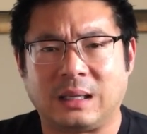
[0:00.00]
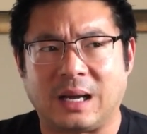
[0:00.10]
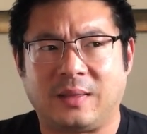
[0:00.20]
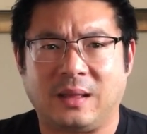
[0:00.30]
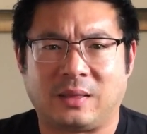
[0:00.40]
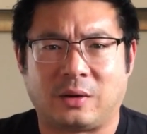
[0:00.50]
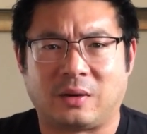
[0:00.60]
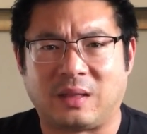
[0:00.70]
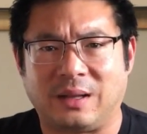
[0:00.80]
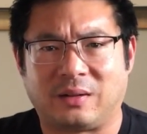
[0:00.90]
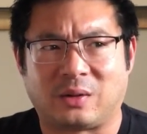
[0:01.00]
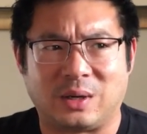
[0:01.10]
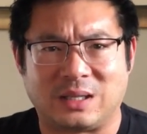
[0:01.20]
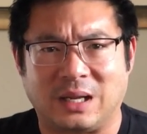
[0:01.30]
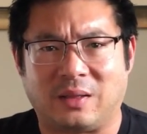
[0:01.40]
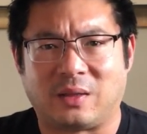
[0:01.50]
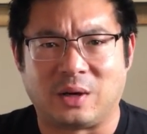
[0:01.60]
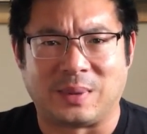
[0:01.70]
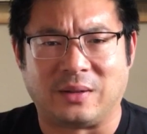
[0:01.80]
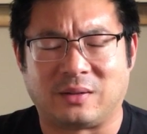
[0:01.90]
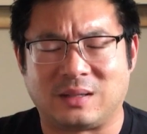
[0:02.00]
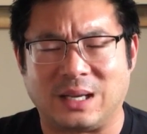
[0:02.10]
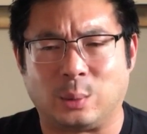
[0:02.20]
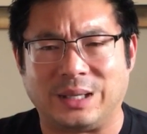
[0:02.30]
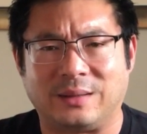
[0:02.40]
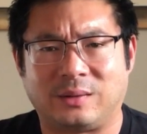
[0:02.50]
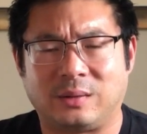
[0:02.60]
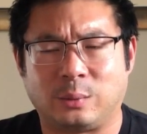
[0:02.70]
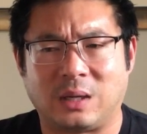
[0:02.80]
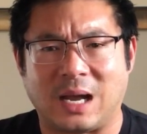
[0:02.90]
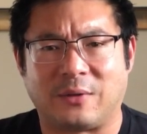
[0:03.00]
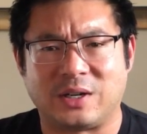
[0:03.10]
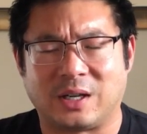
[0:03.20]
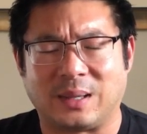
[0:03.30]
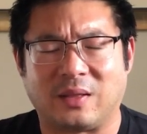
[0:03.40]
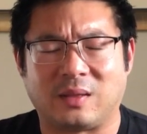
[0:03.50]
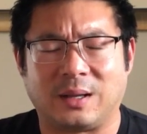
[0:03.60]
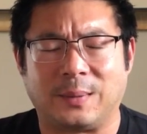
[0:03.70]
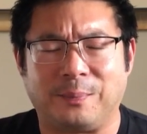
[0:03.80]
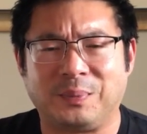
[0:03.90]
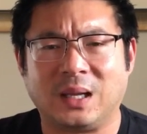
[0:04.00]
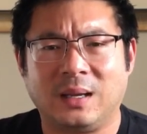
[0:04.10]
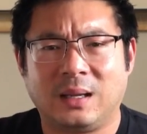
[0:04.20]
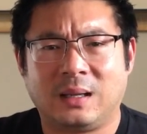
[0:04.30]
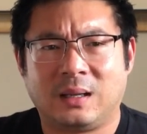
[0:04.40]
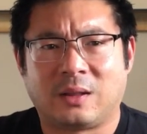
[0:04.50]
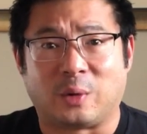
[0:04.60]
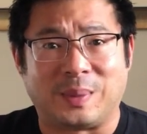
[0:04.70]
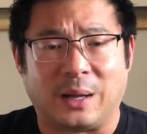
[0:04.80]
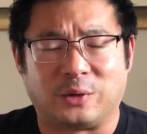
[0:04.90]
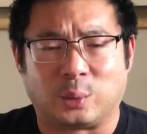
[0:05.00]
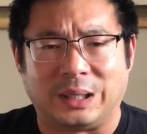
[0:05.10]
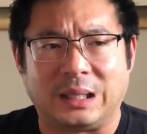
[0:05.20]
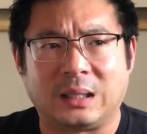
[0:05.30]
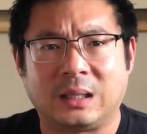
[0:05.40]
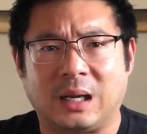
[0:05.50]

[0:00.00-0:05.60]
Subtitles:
I think their thing is 30-10, 30 pounds in 10 weeks, averaging about 3 pounds a week.